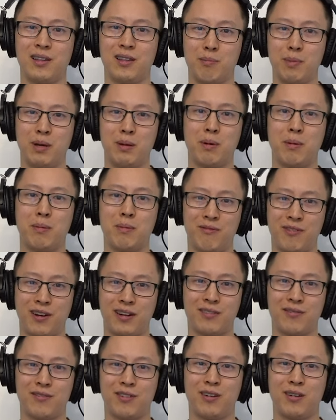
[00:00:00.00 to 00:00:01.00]
the minimum effective
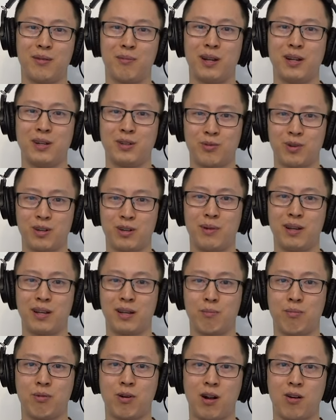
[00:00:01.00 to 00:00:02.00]
volume range where you're making
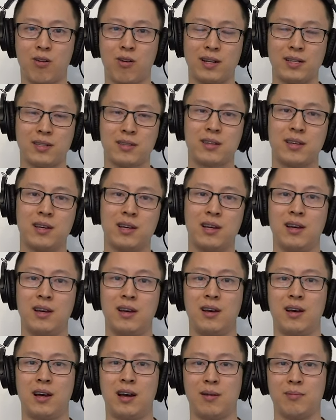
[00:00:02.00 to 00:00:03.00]
progress.
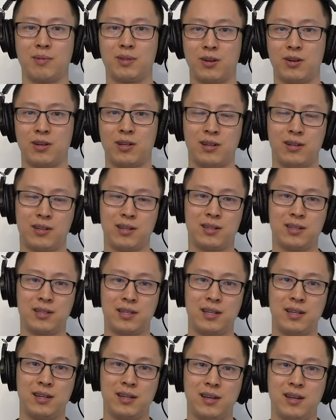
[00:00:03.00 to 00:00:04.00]
Um, so you can
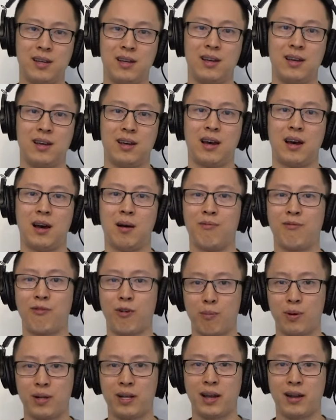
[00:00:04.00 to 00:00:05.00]
see um, for a
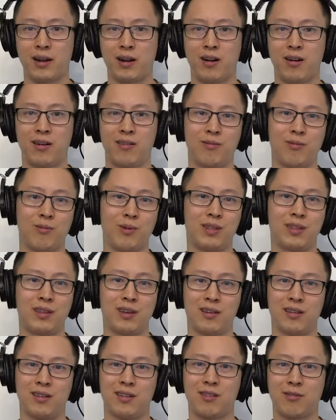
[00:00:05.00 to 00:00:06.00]
beginner with
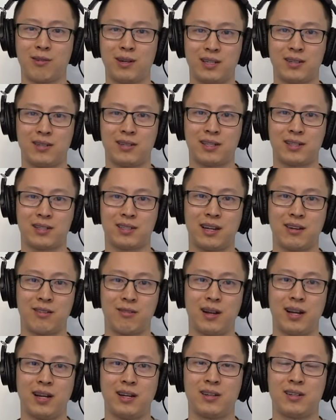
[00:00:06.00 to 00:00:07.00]
the three to six set
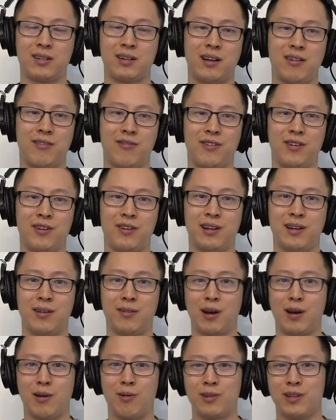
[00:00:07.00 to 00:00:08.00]
range, if you're,
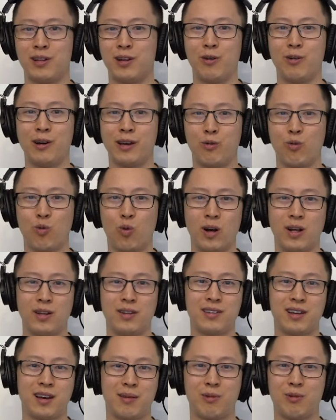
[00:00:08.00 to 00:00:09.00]
uh, you know, like one
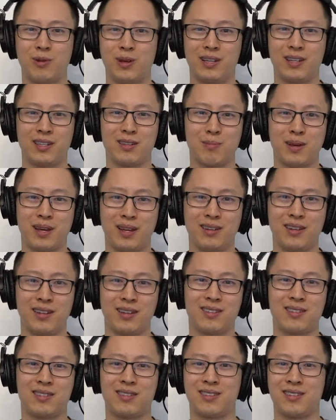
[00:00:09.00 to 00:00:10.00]
time a week is
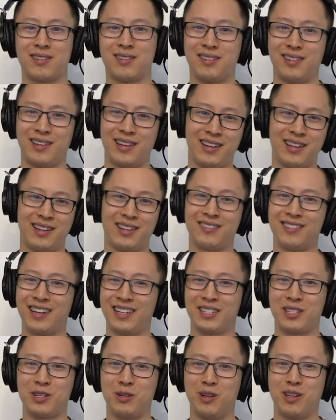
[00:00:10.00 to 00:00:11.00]
maintenance, you're hitting like
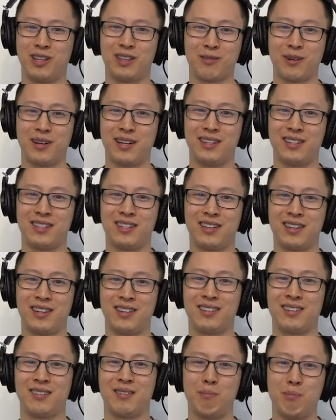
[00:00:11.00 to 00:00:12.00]
two to three to
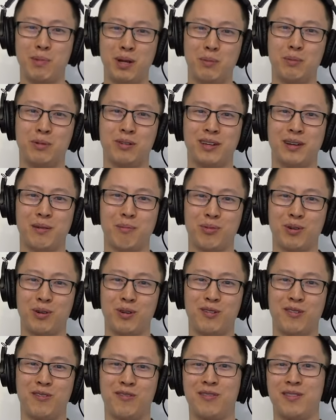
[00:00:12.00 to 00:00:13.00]
minimally
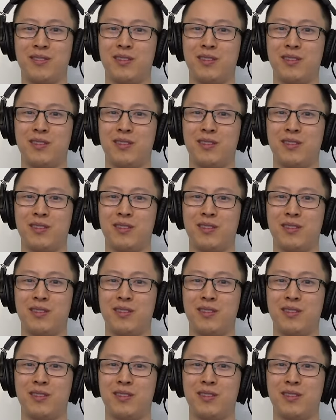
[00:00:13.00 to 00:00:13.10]
improve.